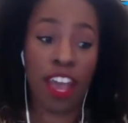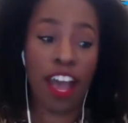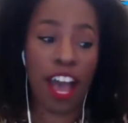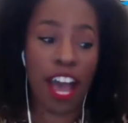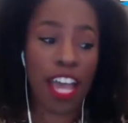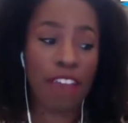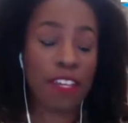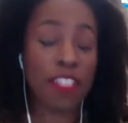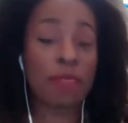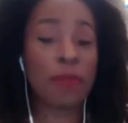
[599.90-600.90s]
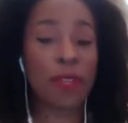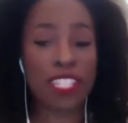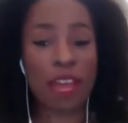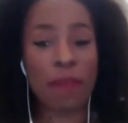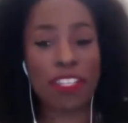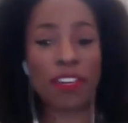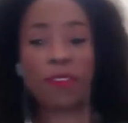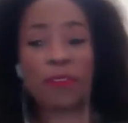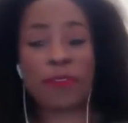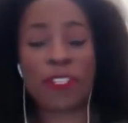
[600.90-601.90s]
I've experienced that
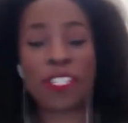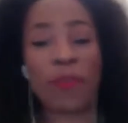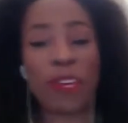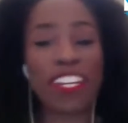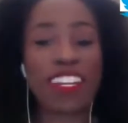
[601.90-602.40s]
myself, where someone